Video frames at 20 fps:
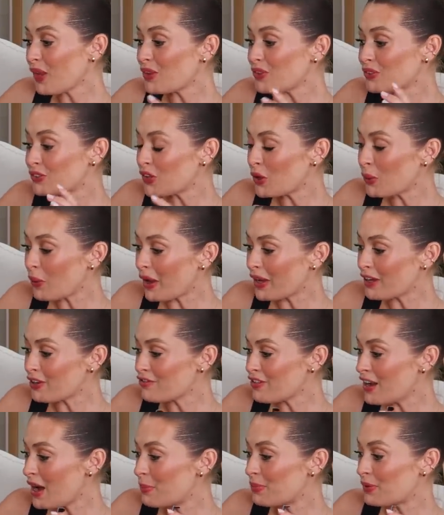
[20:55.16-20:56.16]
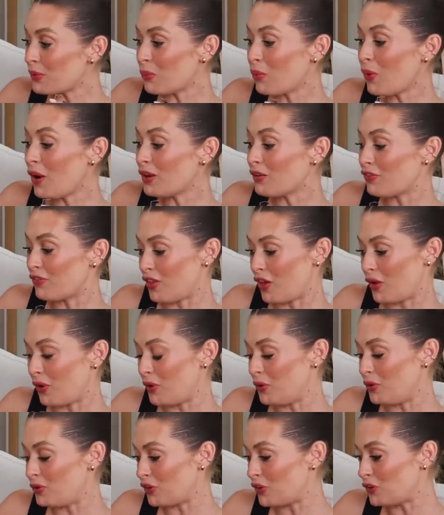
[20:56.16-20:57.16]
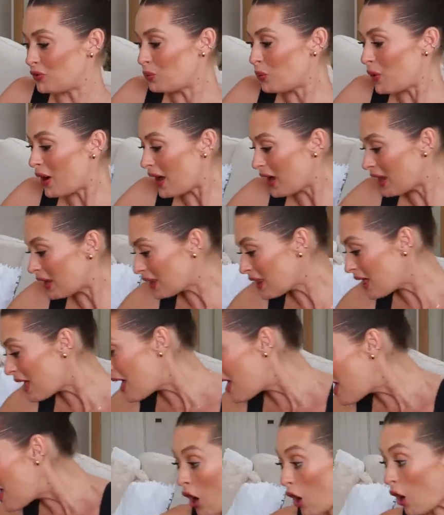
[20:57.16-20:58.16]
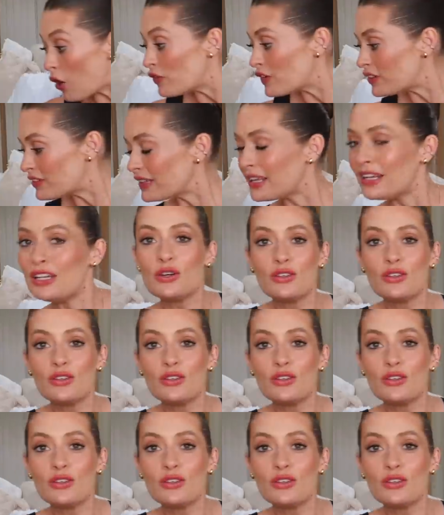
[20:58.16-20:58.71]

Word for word: so I grabbed one of those as well. Obviously it